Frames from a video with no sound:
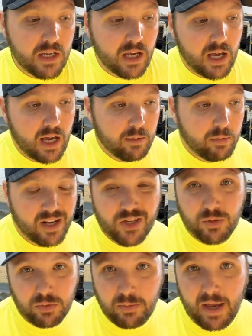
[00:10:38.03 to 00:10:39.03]
But I
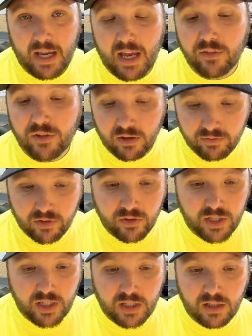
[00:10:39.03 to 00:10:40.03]
should be back out there for
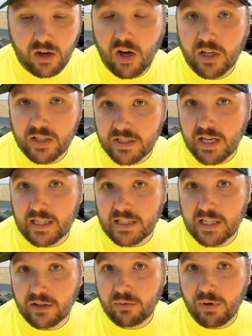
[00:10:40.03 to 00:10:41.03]
the August
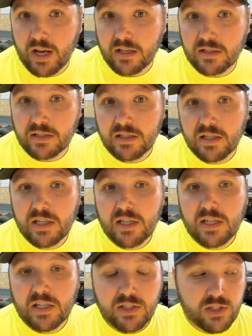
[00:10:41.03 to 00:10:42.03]
19th race.
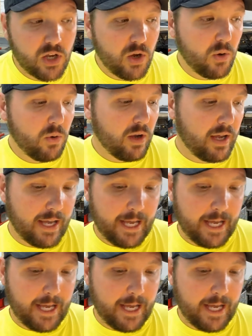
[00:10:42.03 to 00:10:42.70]
So